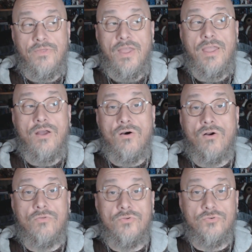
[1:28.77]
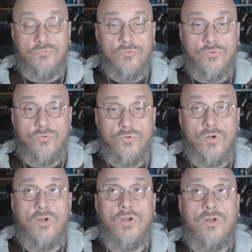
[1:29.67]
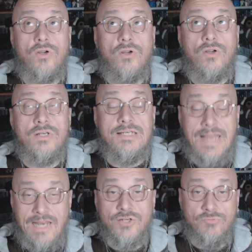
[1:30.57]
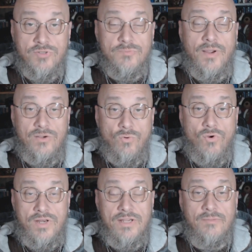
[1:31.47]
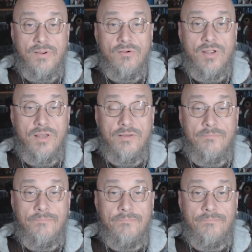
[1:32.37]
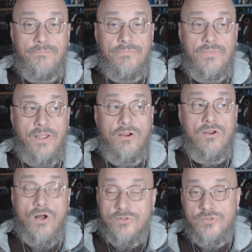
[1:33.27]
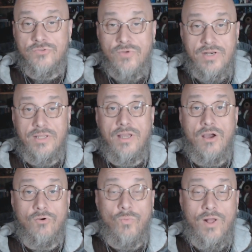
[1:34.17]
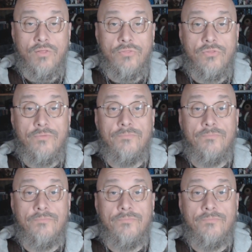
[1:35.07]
They are the true dangerous minority in America. They are concentrating our wealth.